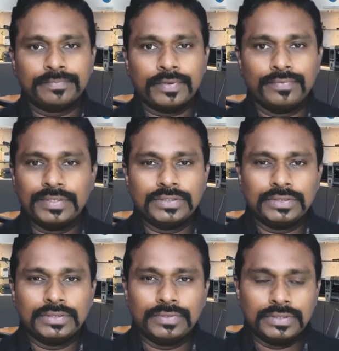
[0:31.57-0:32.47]

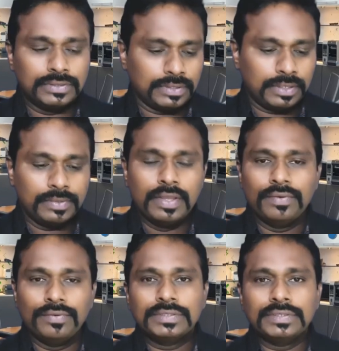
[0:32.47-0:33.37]
which is
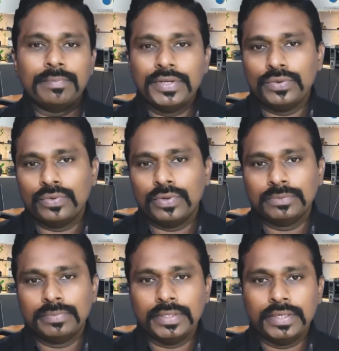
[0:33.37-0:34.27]
the mini
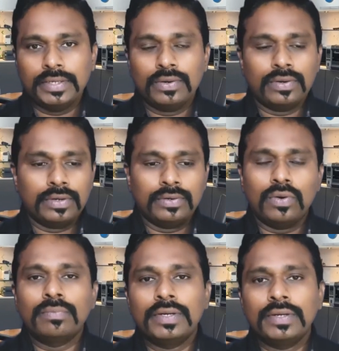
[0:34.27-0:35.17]
USB or a
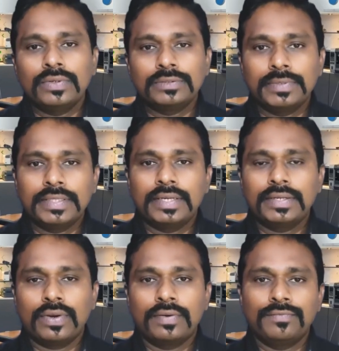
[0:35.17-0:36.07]
normal USB
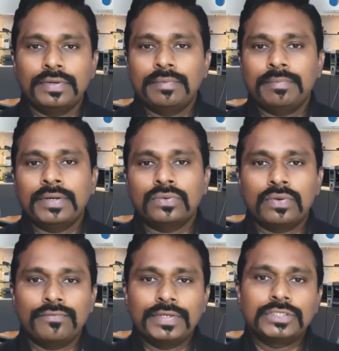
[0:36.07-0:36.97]
that you can depends
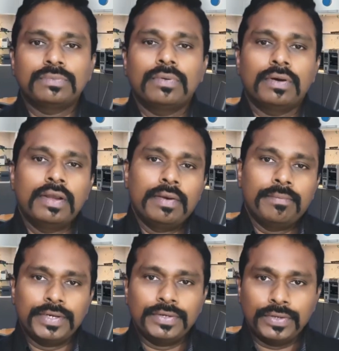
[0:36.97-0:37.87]
on which
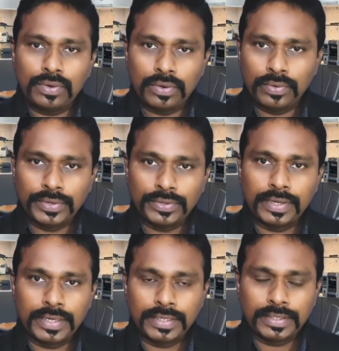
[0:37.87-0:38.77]
printer you are going to
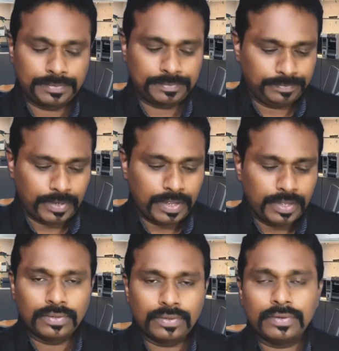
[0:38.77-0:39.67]
connect.
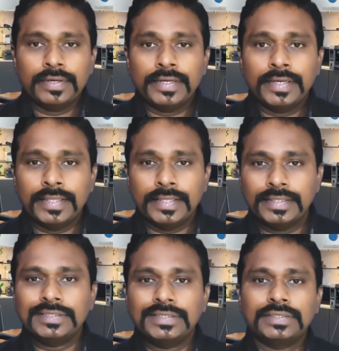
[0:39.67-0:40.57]
So in
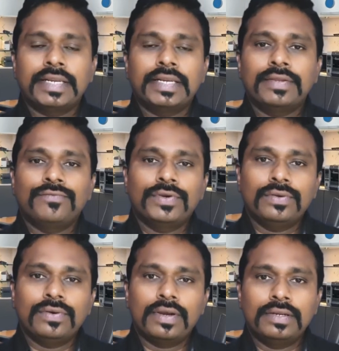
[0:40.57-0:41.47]
this training
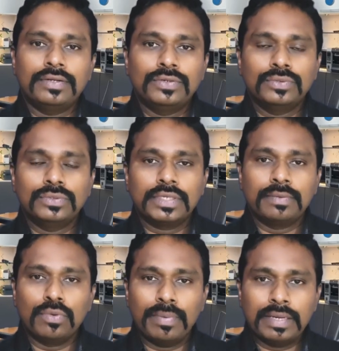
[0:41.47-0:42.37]
video, I'll use
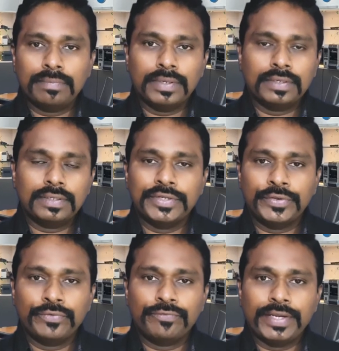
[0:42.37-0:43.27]
a mobile printer
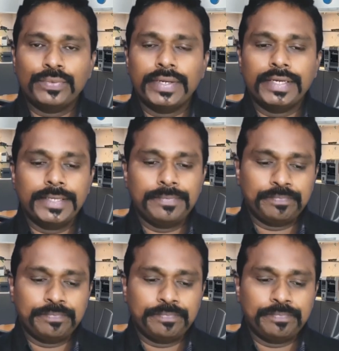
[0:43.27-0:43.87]
ZQ520